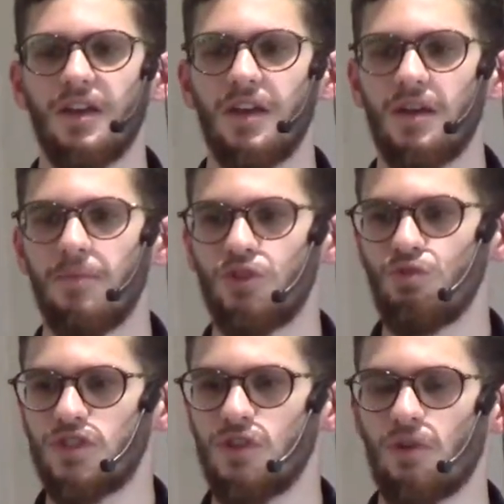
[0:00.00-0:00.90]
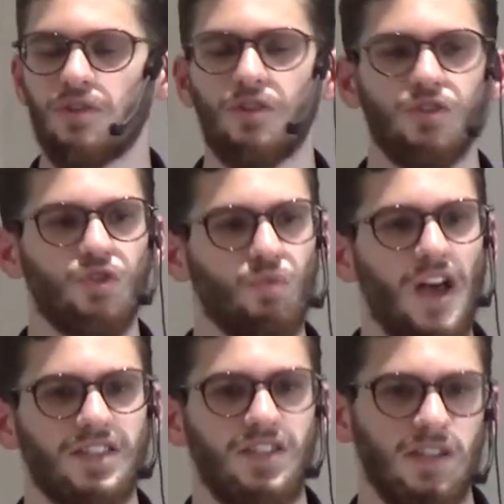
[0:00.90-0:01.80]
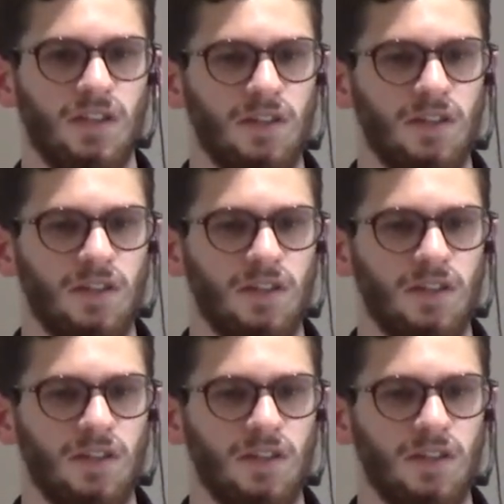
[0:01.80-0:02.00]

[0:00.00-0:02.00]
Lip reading: Majusi or Zoroastrian.